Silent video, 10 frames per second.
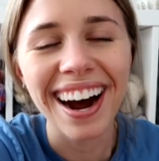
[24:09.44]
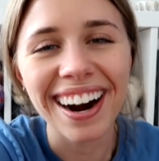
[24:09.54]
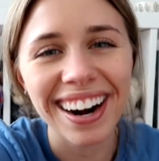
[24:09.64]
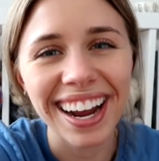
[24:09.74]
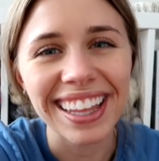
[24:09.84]

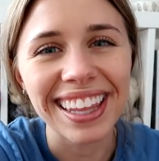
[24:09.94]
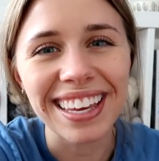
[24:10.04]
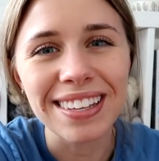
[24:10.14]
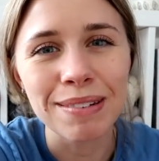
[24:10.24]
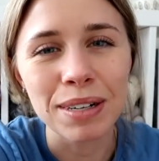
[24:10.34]
All right,
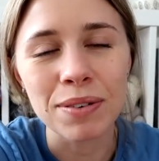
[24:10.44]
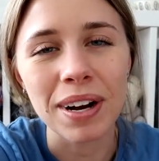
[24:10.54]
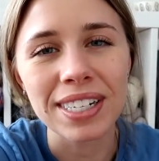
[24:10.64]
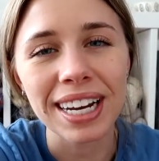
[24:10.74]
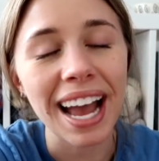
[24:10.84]
thank you so much for
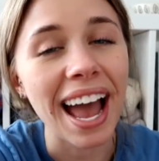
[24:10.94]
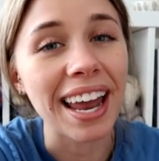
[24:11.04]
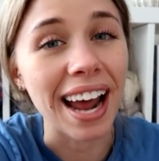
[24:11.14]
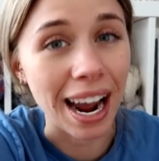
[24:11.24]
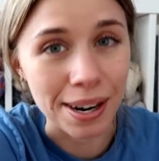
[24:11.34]
watching,
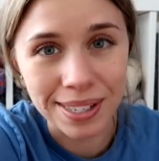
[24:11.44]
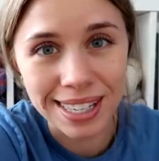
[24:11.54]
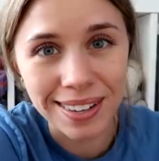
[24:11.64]
and I will